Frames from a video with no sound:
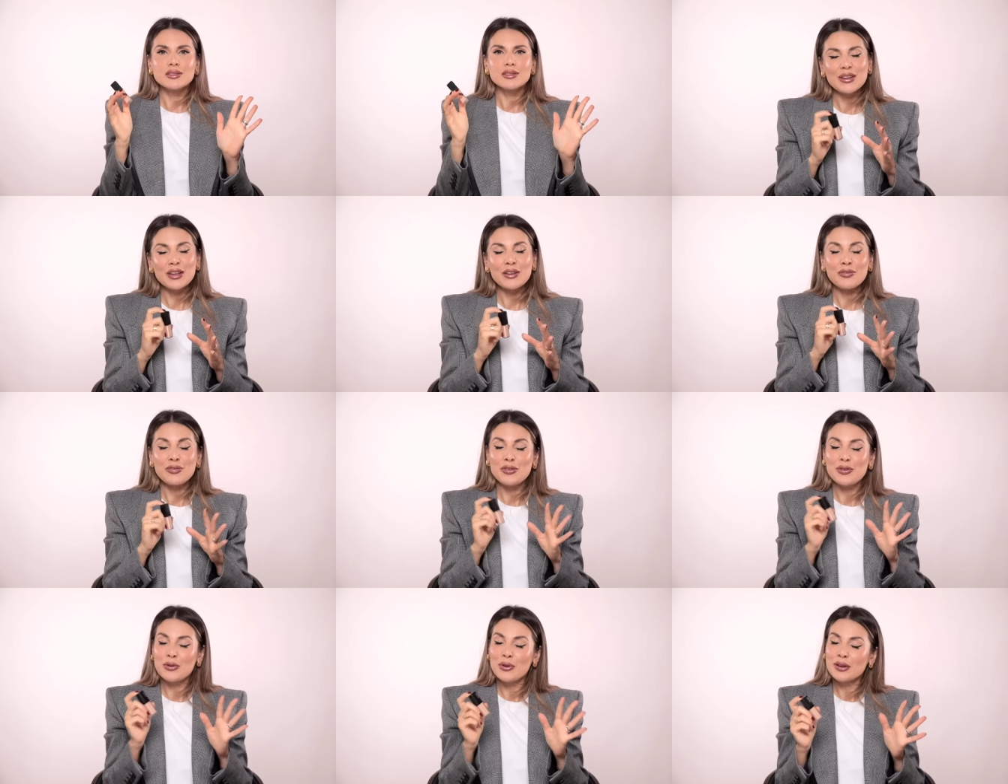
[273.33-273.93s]

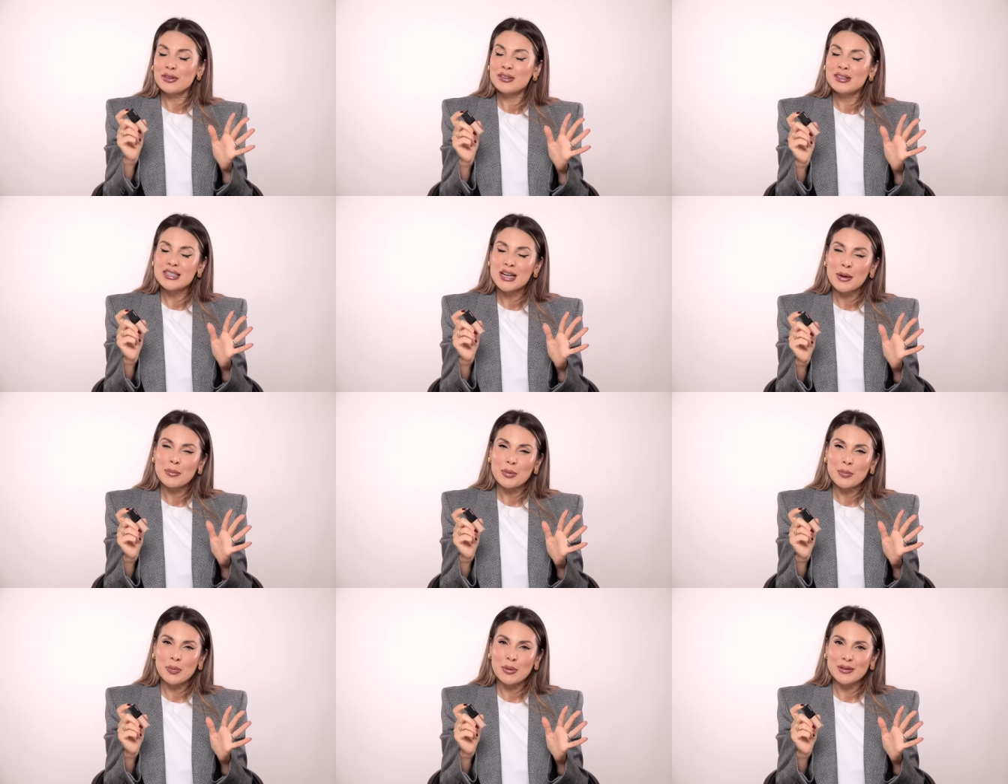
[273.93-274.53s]
If you are the
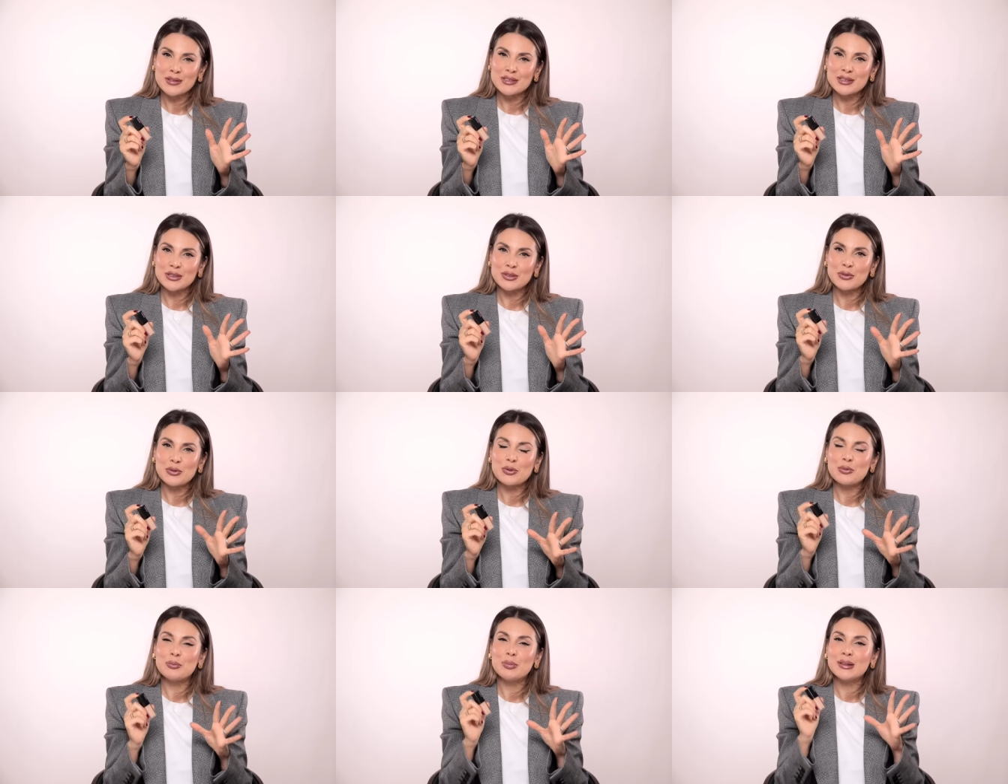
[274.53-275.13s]
type of person
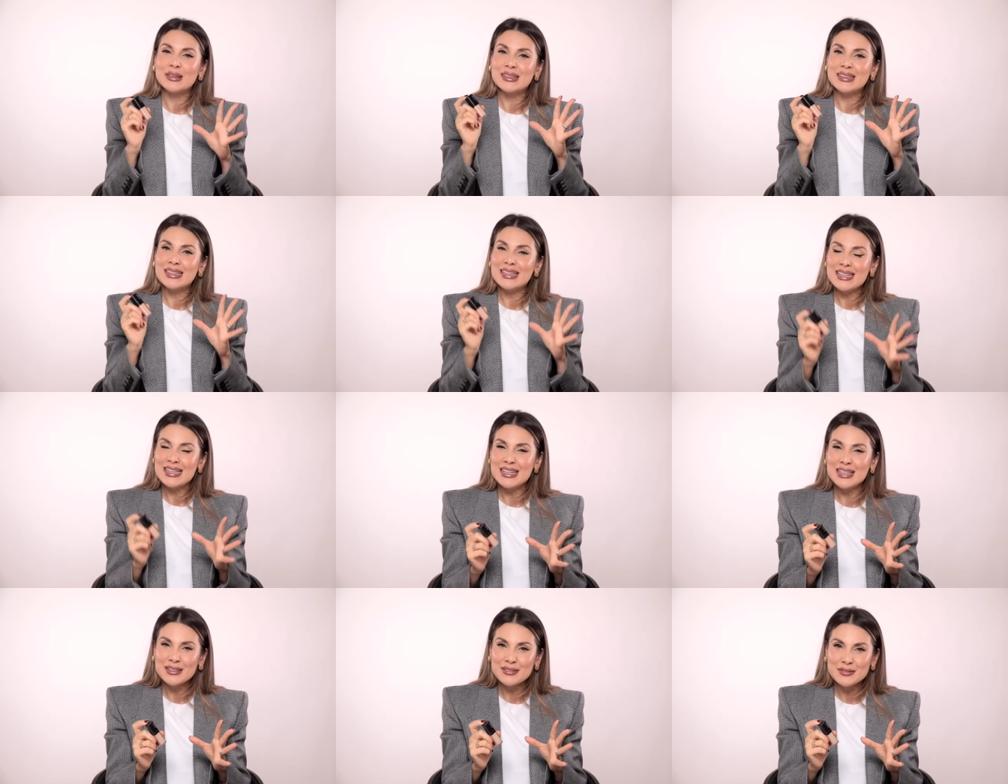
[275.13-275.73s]
who
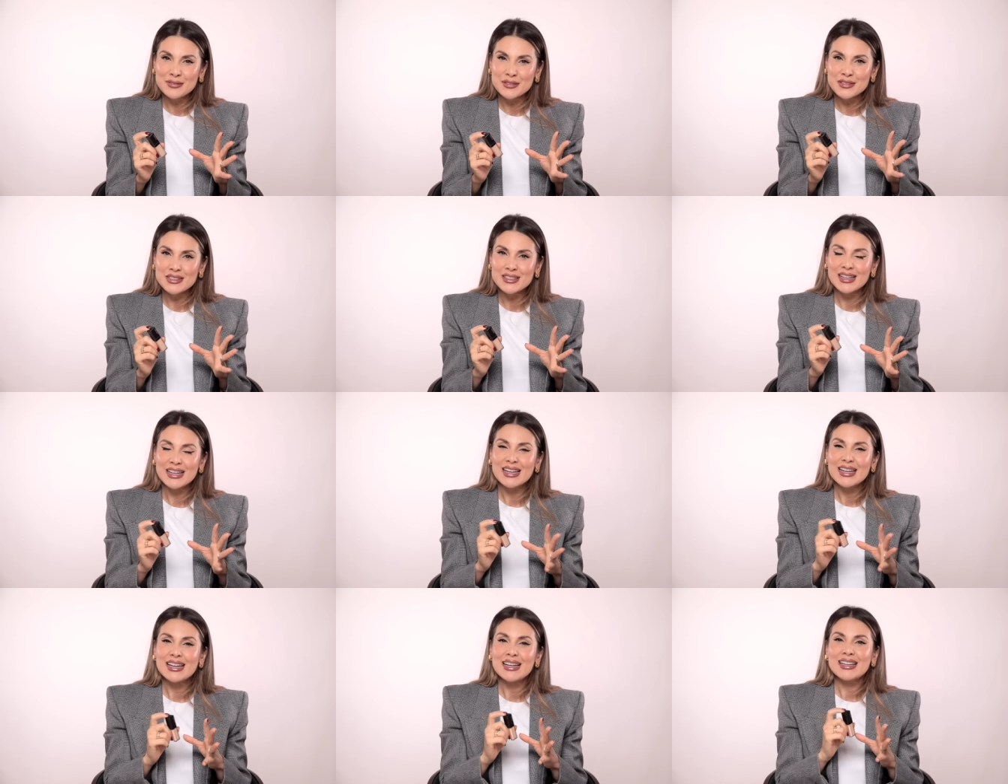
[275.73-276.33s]
believes
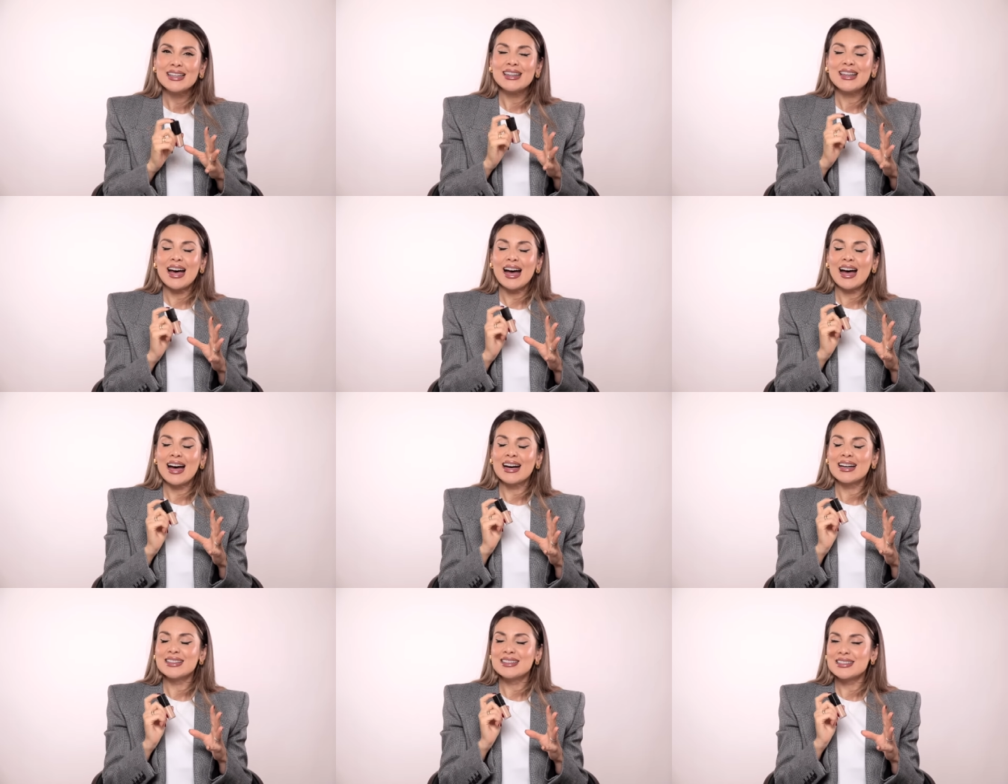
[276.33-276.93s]

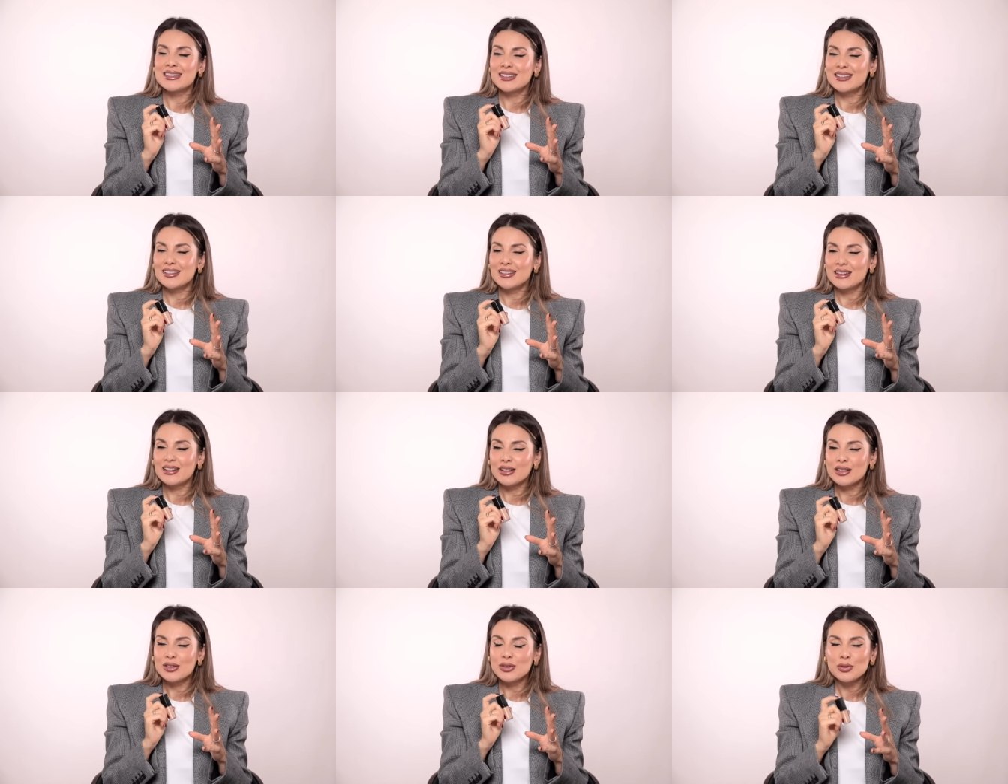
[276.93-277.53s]
that
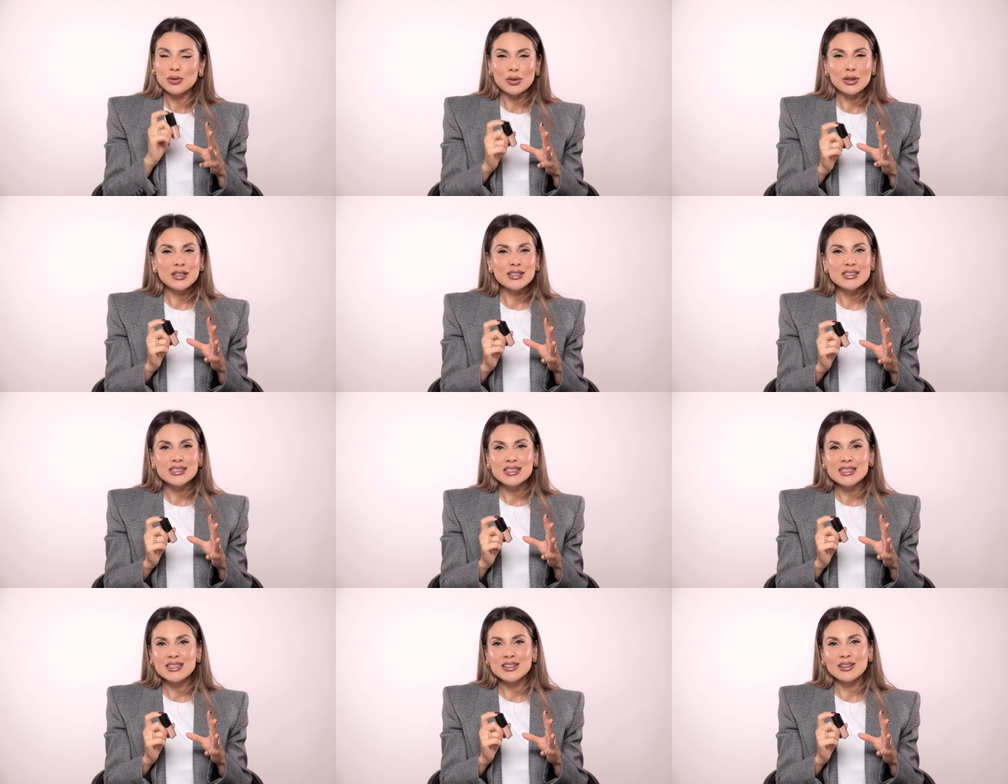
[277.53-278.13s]
your
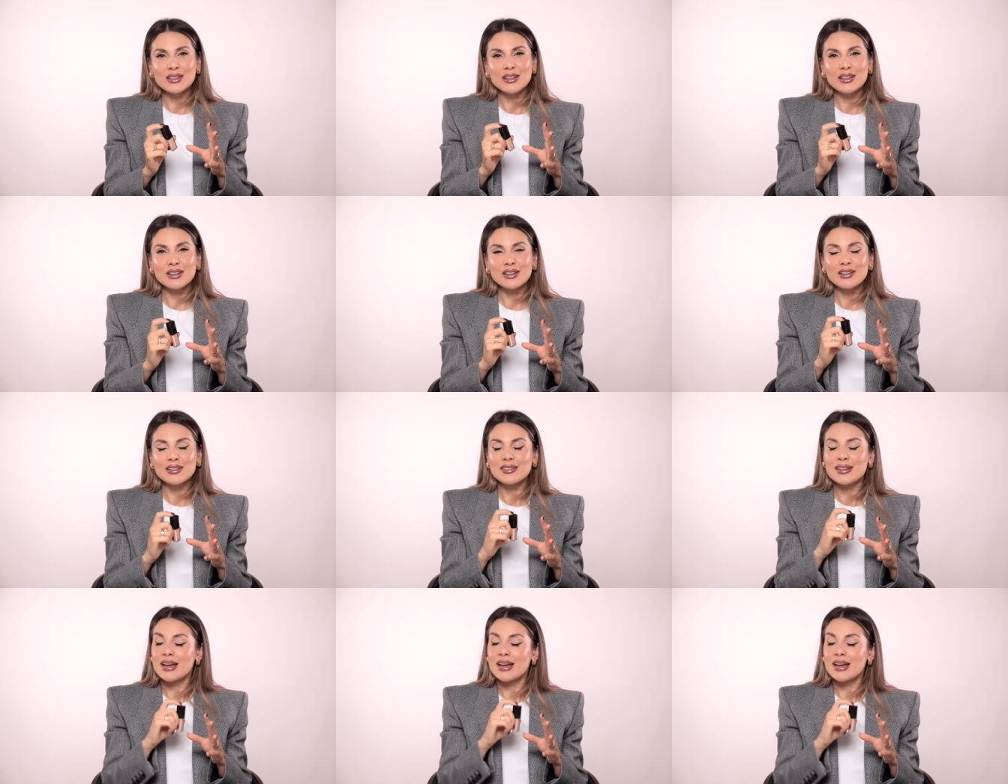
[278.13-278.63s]
concealer,